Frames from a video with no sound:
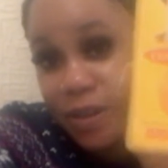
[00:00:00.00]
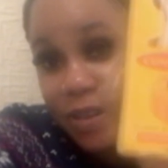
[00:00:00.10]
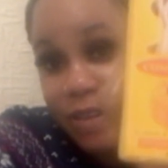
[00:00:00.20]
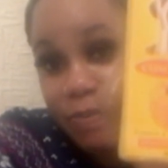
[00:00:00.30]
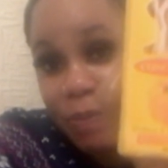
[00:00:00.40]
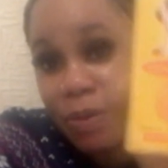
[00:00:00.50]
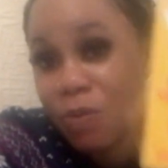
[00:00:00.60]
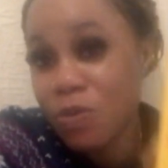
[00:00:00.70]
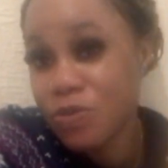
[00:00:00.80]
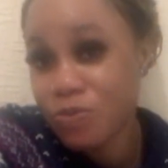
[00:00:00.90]
This pepper
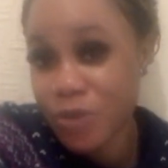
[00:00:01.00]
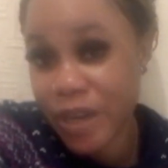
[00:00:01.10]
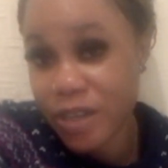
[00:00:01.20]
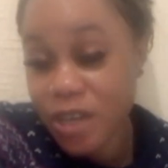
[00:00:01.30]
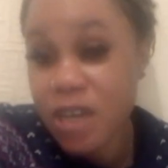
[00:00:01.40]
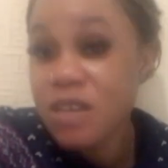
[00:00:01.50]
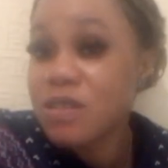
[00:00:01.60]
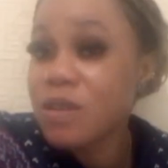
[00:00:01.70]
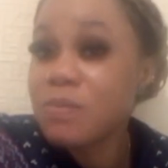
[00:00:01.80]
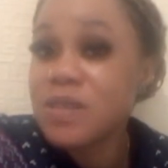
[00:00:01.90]
was red.
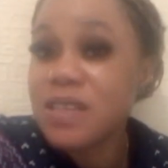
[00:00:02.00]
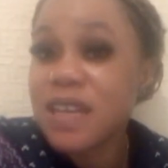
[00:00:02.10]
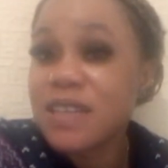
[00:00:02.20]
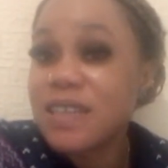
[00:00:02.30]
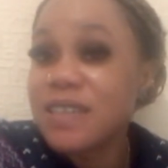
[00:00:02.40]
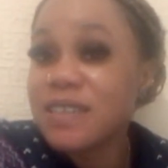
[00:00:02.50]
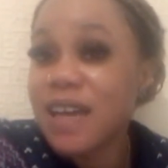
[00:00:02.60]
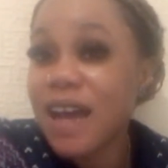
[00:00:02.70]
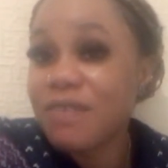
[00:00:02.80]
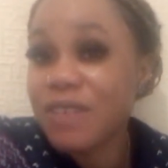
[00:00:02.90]
Some said they didn't
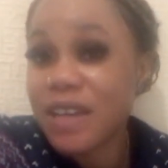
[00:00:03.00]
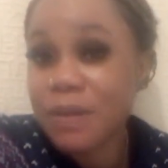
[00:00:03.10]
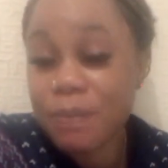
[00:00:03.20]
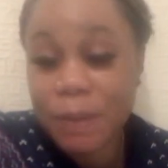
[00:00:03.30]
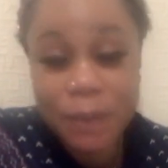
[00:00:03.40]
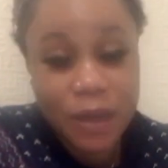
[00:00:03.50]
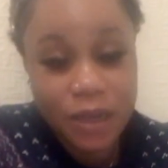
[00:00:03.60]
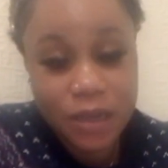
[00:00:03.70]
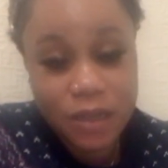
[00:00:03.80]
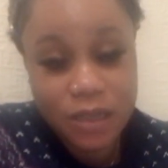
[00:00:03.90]
have any pepper
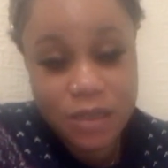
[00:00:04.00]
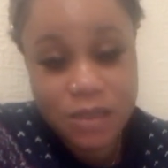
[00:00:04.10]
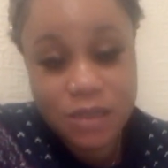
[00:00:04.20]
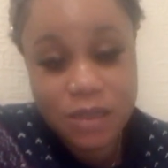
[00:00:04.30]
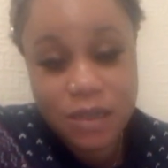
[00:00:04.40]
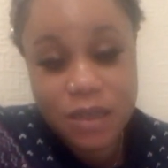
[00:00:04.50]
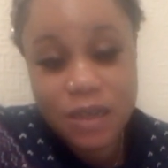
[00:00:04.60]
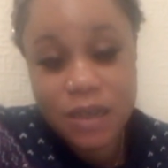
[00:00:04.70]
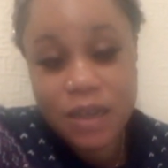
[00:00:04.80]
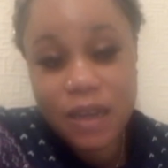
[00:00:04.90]
in it.
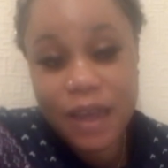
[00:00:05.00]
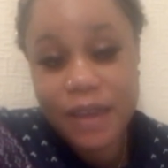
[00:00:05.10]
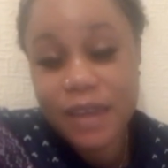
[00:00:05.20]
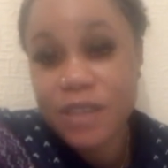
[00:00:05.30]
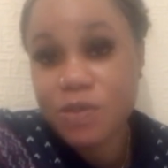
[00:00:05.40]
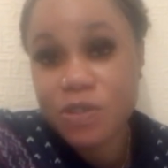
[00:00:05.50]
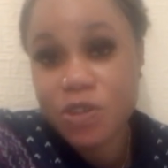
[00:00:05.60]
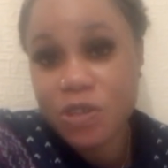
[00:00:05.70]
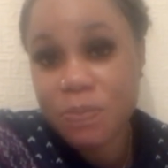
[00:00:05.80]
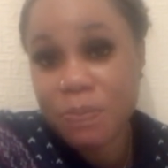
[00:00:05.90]
Like it was
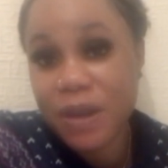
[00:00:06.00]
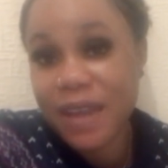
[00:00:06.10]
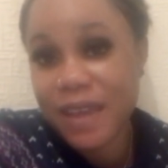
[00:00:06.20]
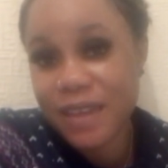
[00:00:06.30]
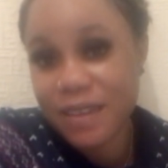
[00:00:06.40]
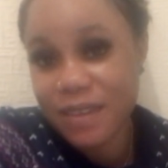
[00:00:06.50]
just plain.